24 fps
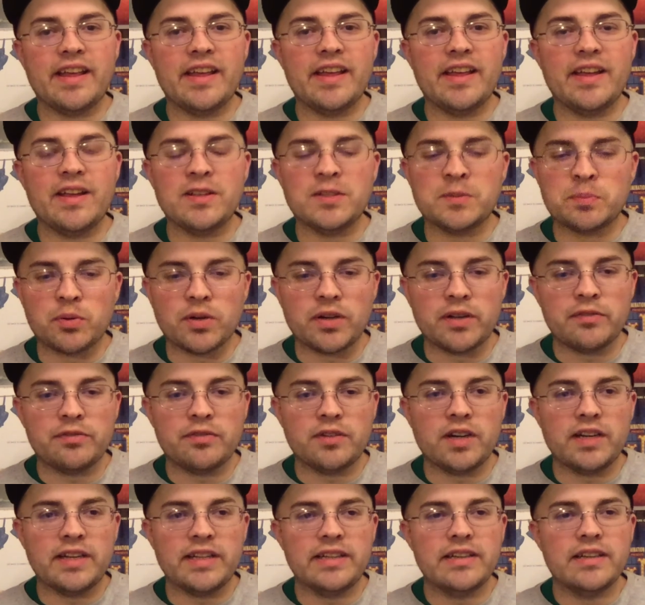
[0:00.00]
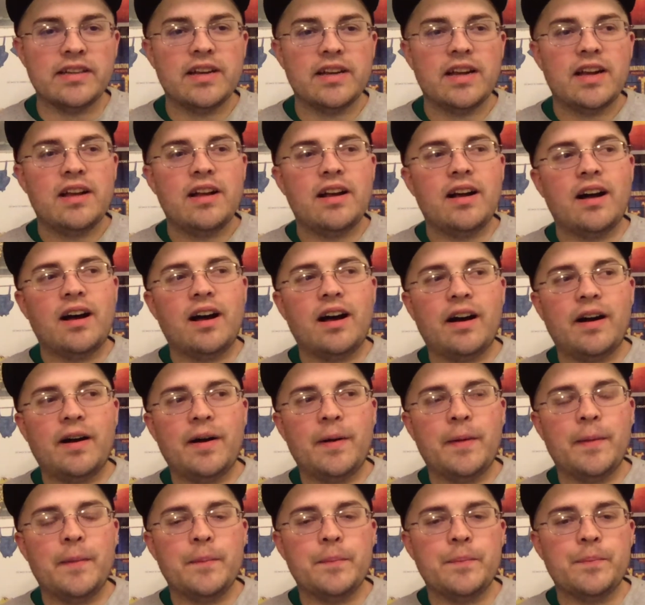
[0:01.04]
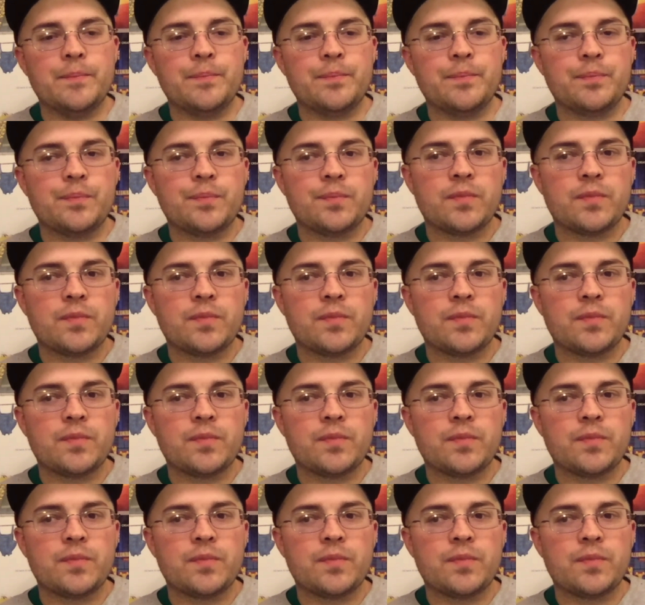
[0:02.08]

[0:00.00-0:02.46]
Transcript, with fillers: It's pretty funny. Um